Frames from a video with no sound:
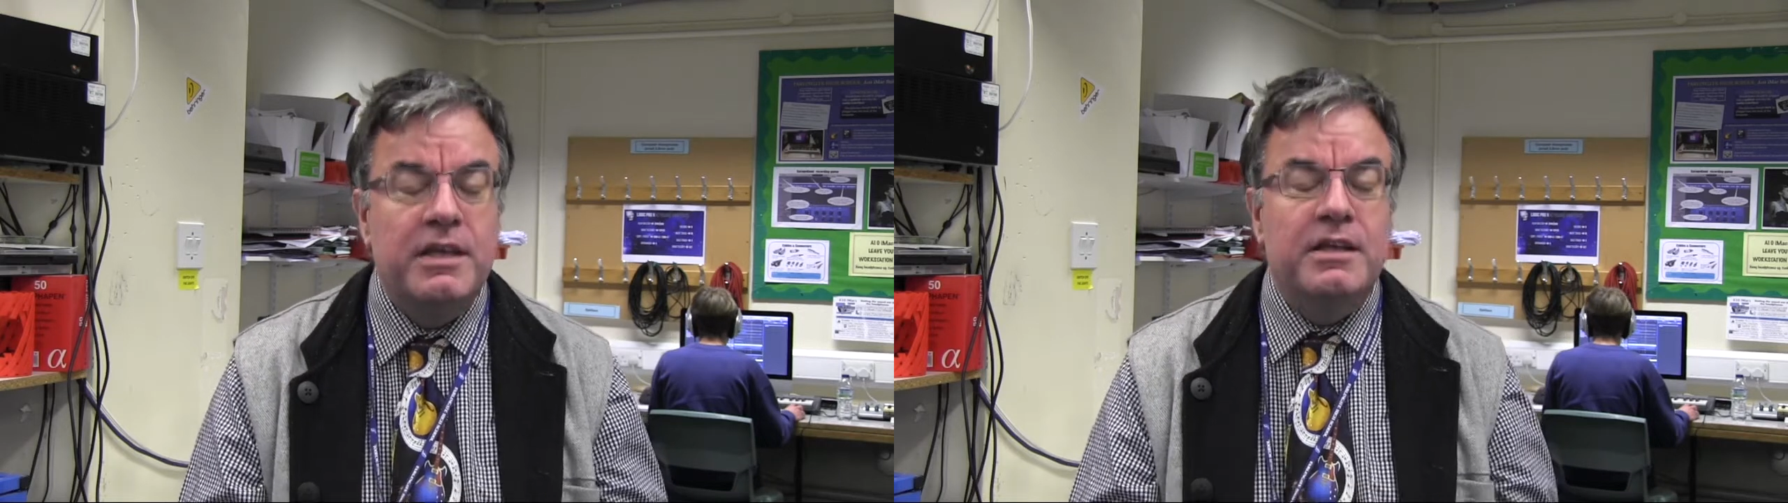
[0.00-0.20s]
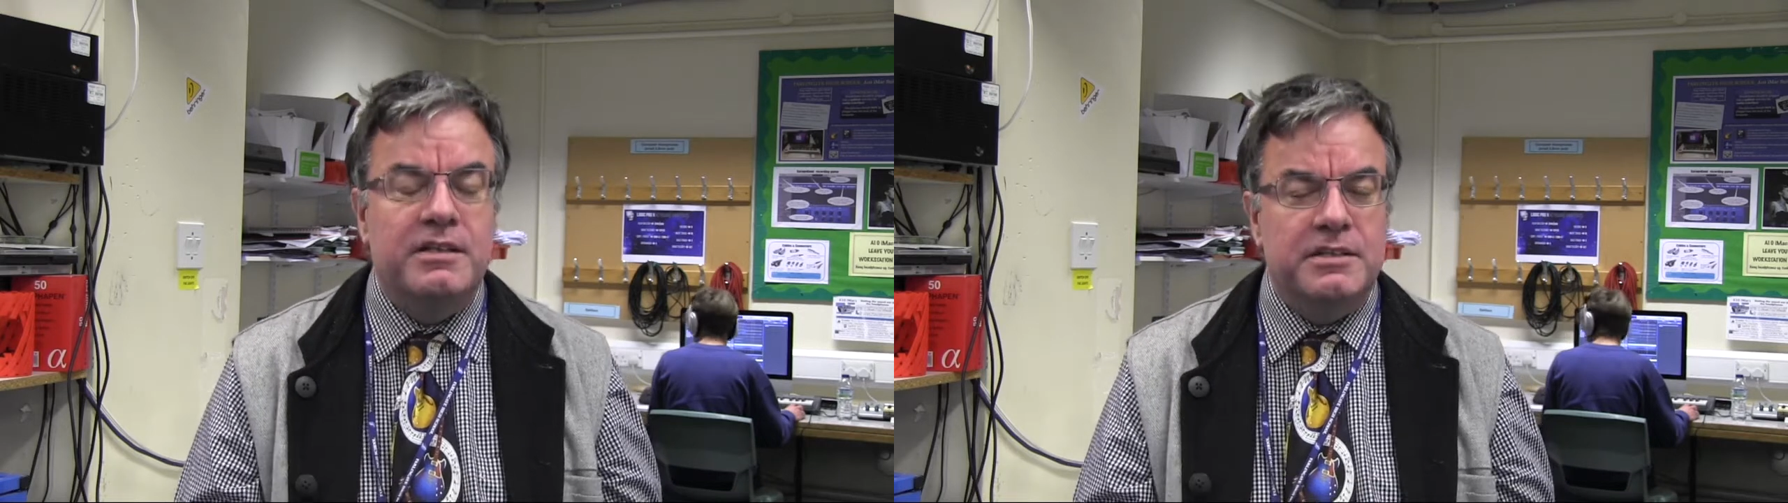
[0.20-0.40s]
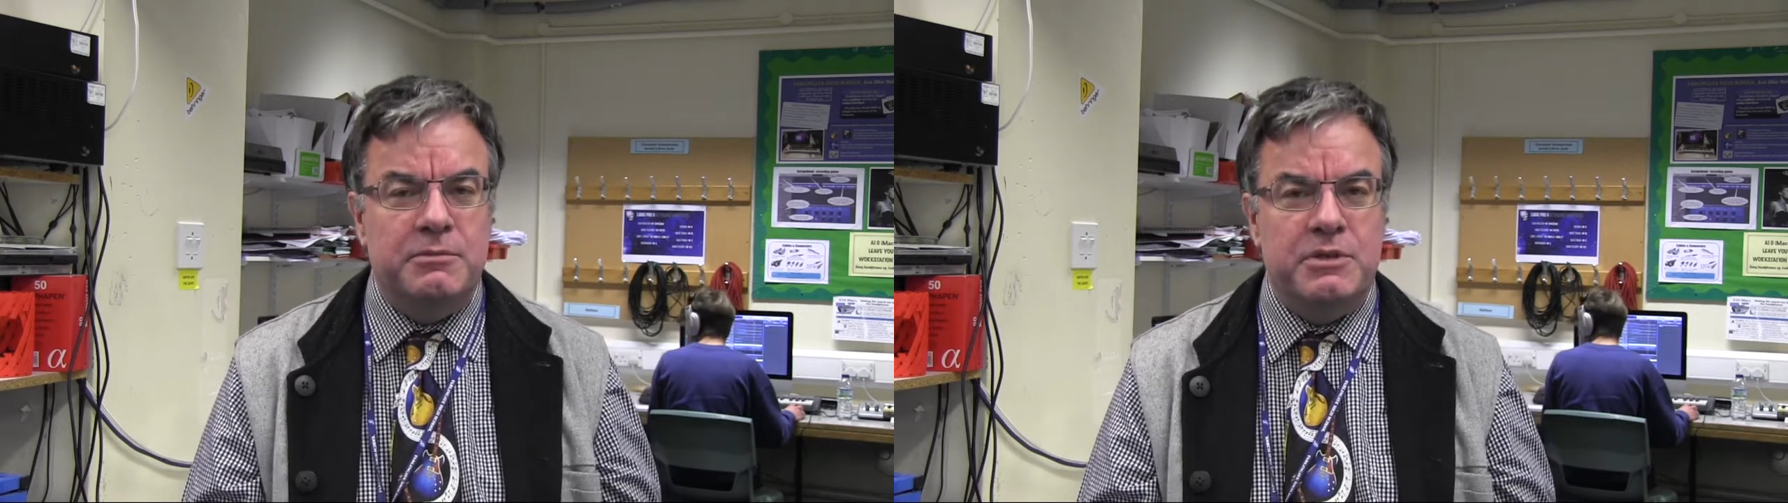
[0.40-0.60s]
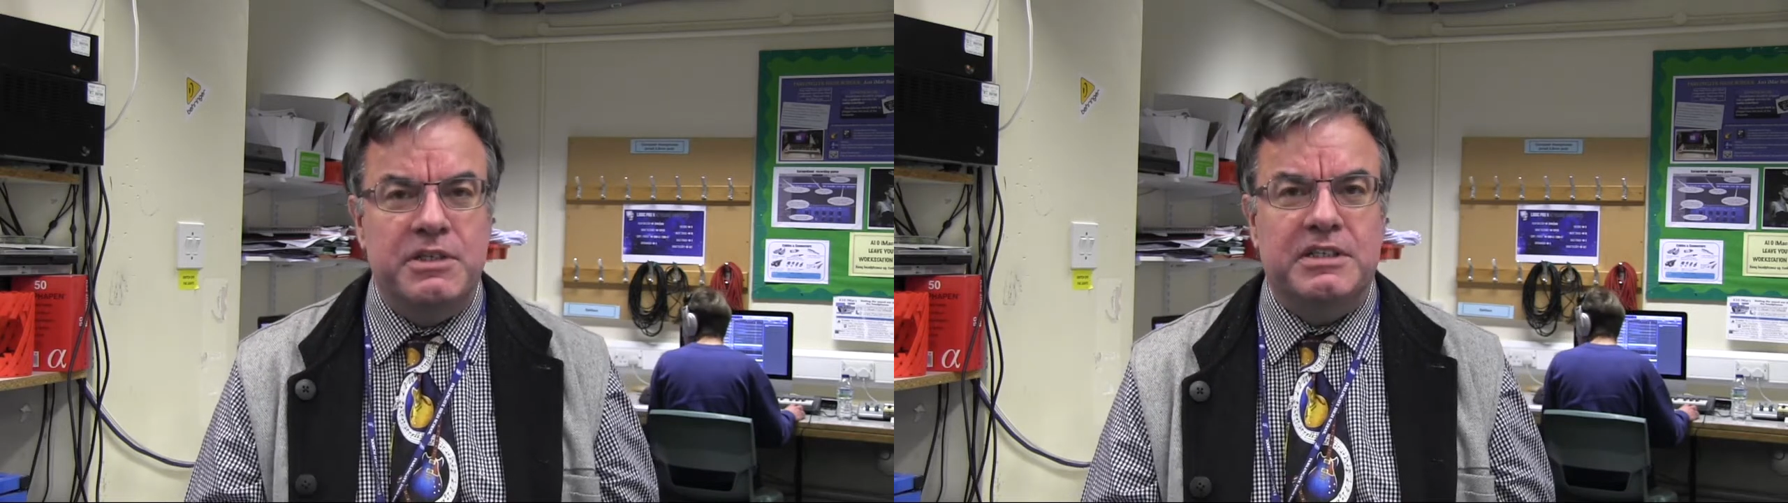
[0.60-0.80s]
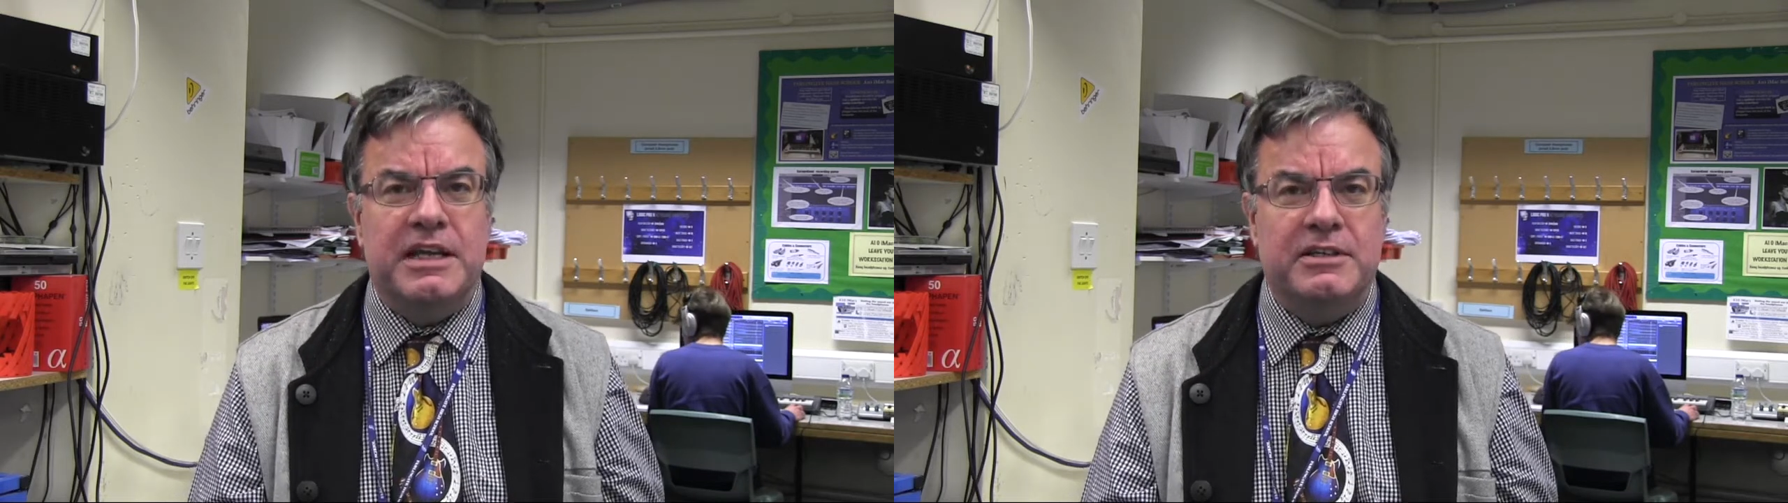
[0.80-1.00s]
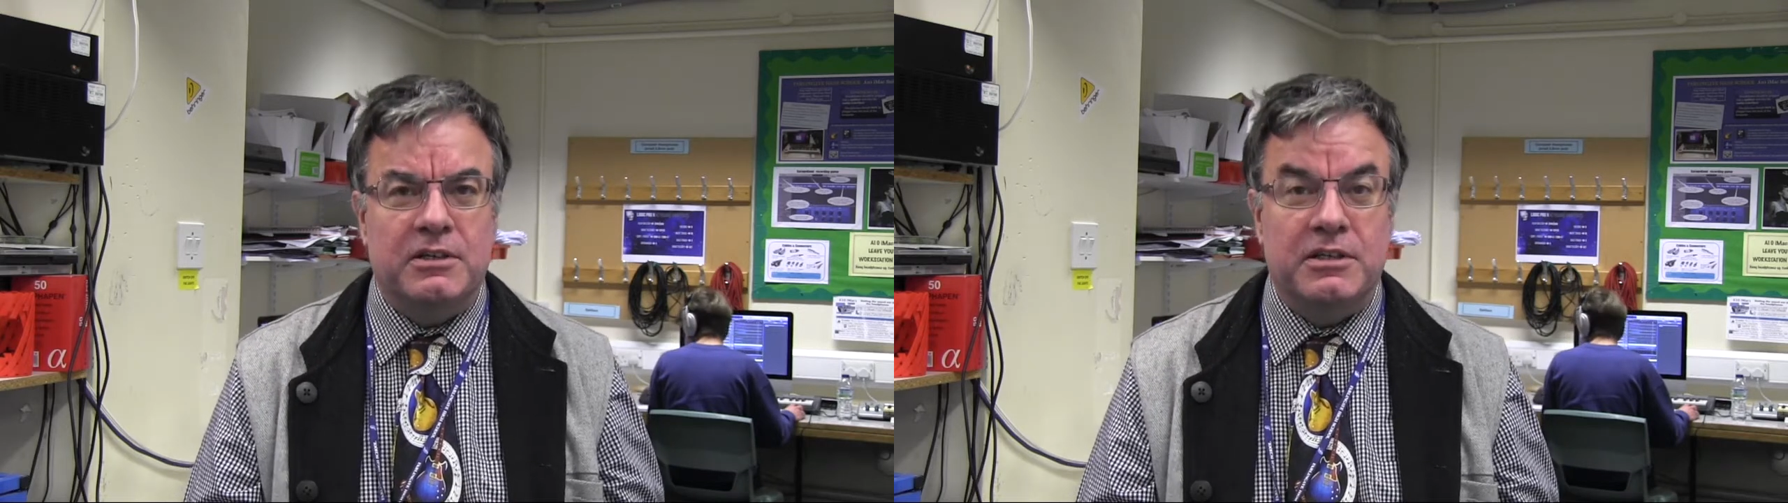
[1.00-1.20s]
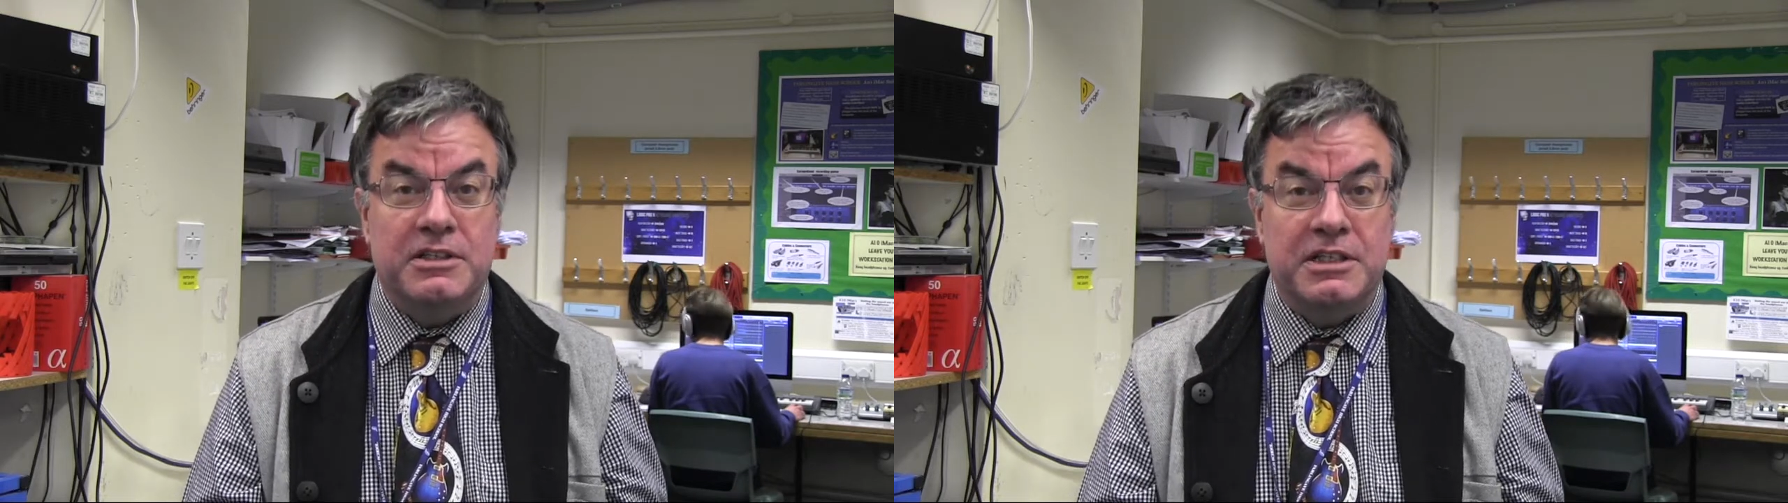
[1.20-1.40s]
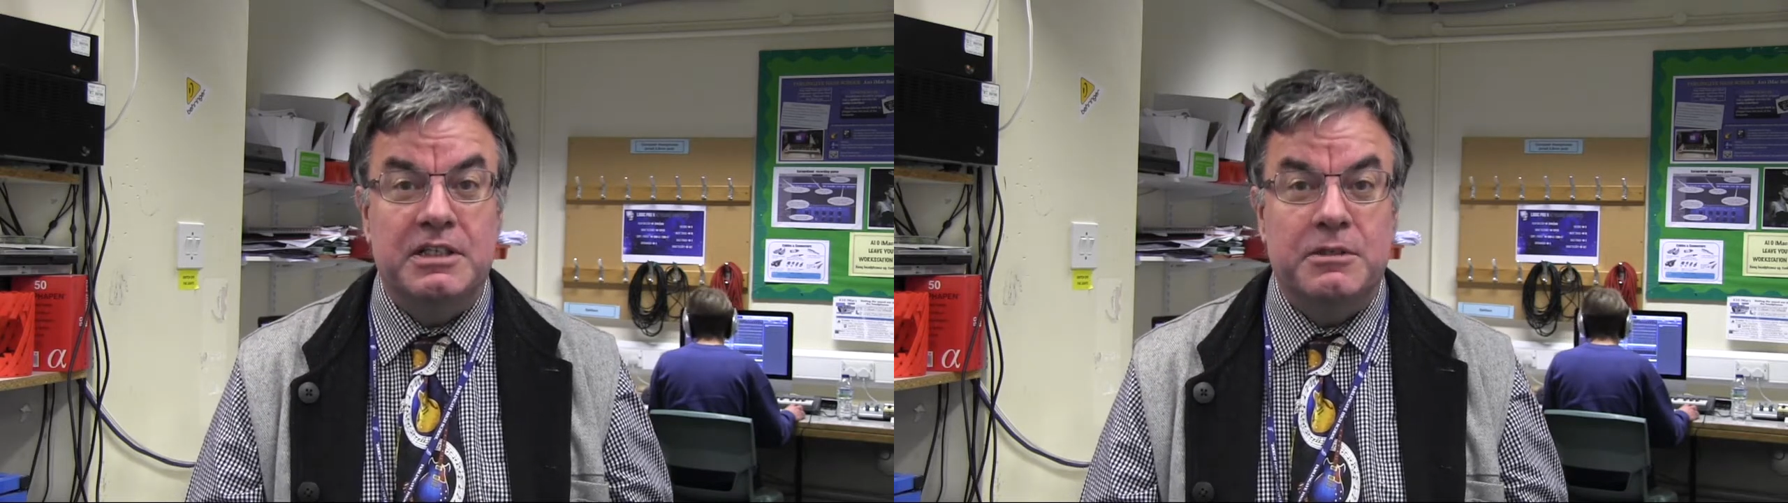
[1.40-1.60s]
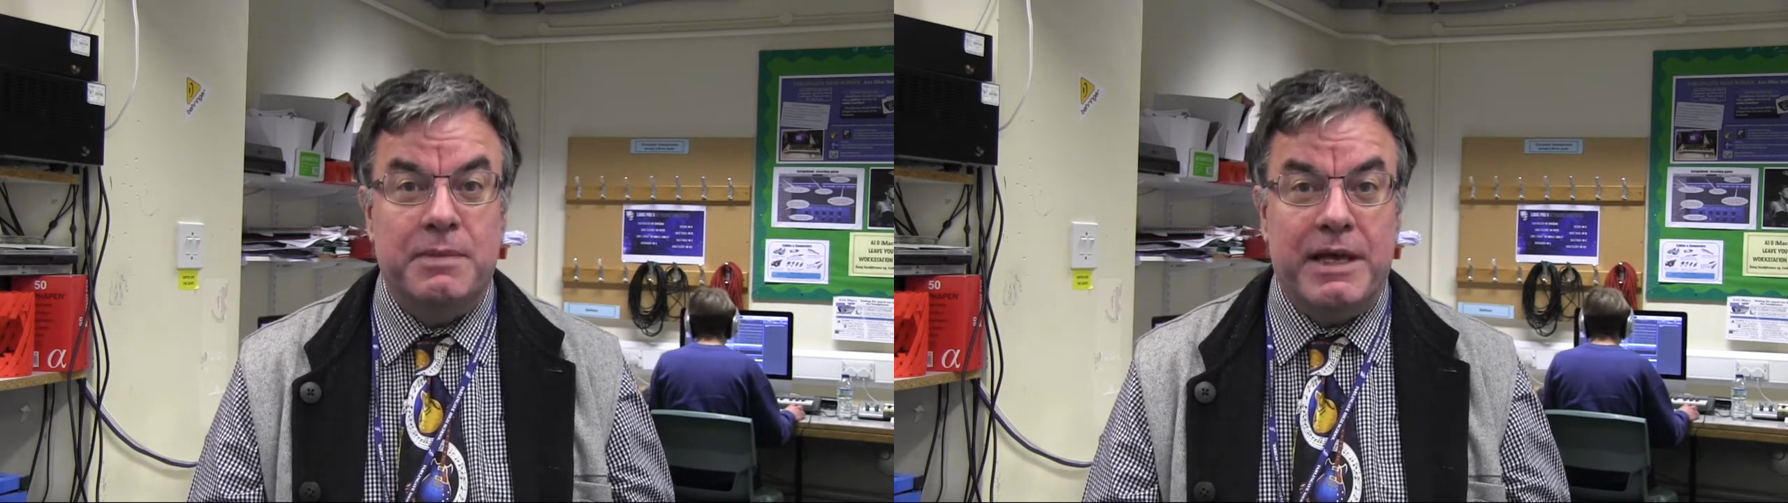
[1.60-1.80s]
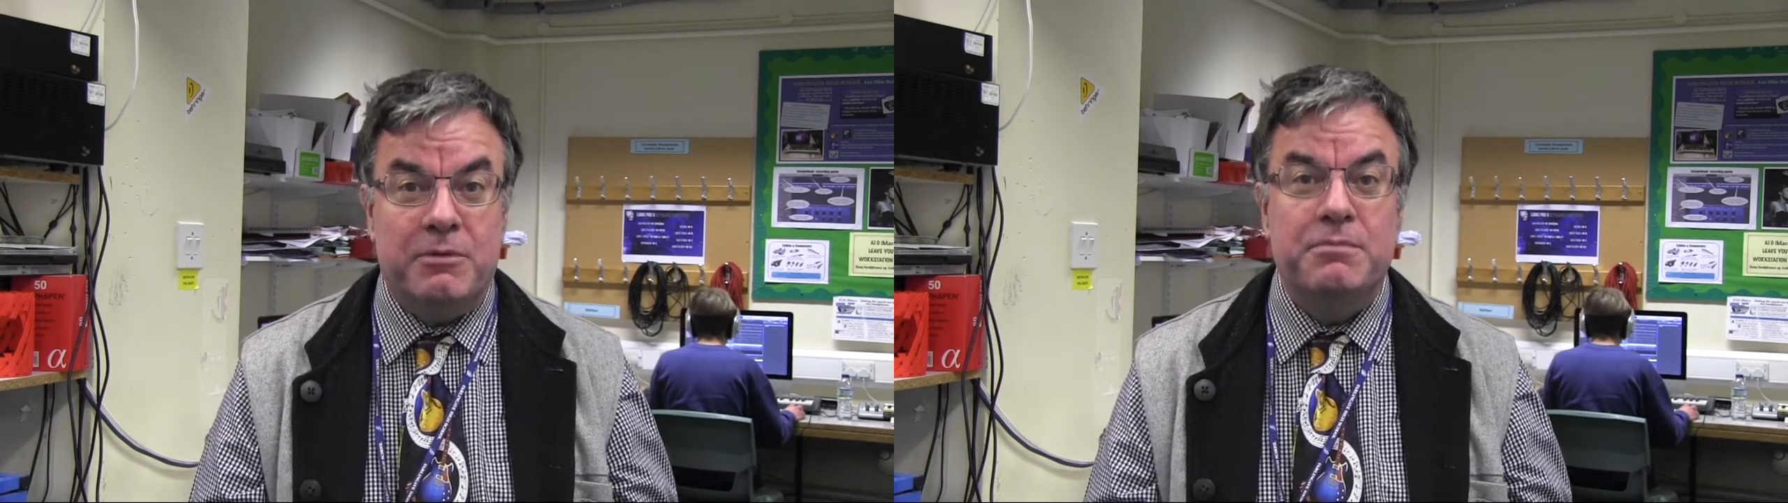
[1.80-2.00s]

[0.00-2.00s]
And so music technology is about